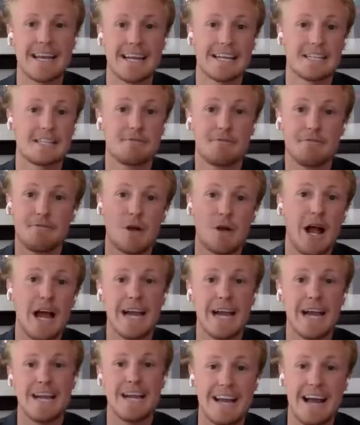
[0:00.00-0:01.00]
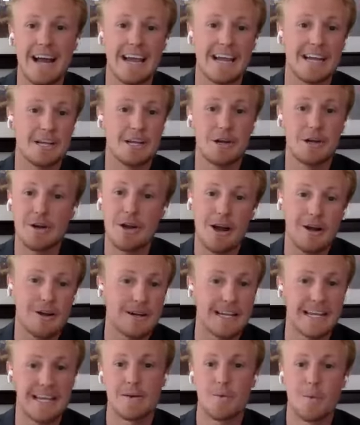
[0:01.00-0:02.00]
It's Friday night. You're
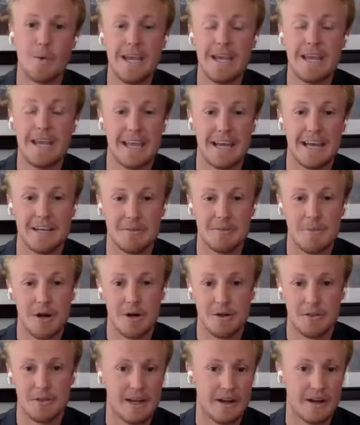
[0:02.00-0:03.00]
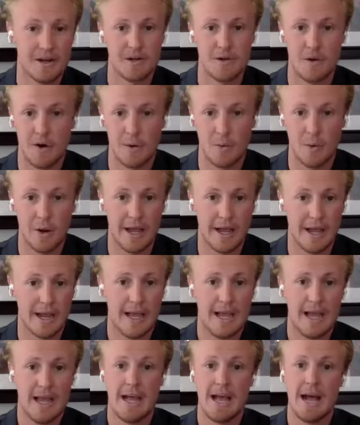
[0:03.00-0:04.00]
already in weekend mode there in Norway.
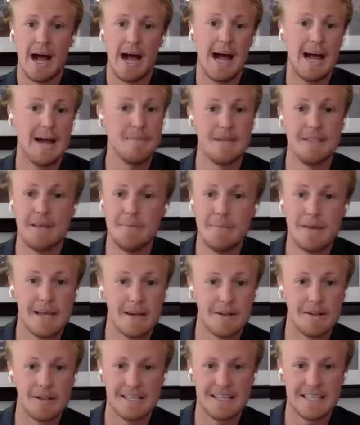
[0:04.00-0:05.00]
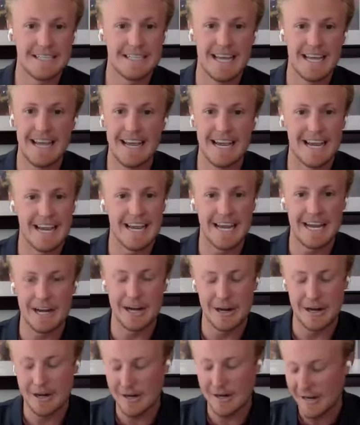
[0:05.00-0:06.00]
I'm in the middle of the day
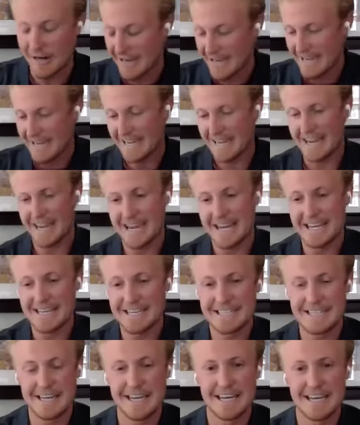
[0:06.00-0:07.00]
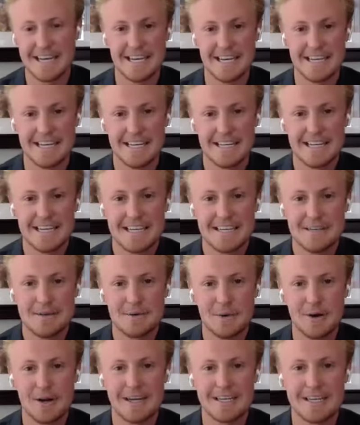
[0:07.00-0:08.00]
here, and
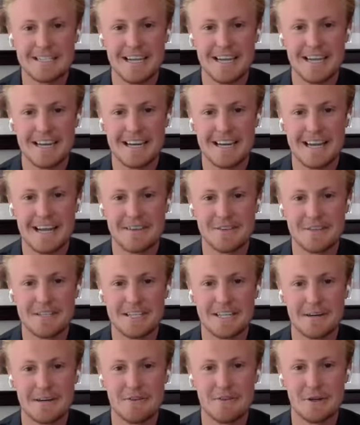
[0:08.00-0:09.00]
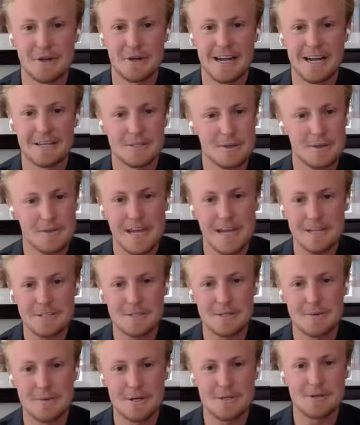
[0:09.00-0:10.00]
we're excited to have this interview tonight. So thanks
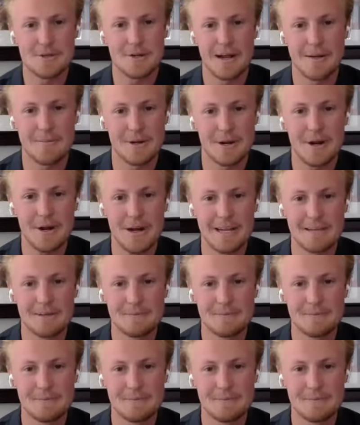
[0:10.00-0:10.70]
so much for coming on.